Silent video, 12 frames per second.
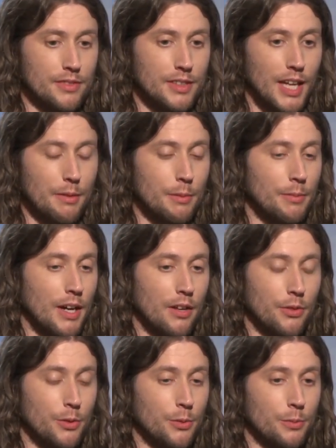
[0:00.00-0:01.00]
came
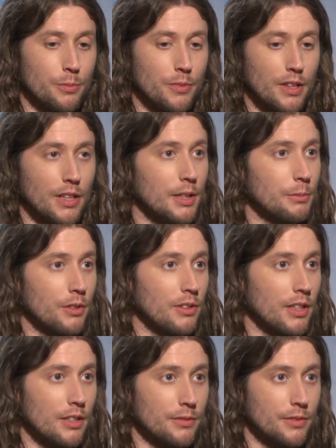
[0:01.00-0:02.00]
about through a labor of
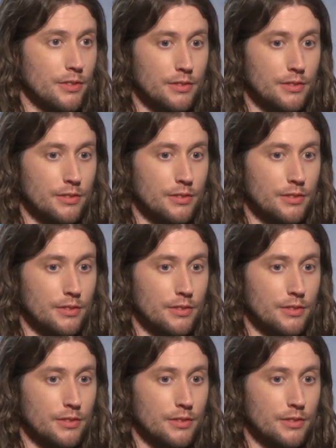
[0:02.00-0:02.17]
love.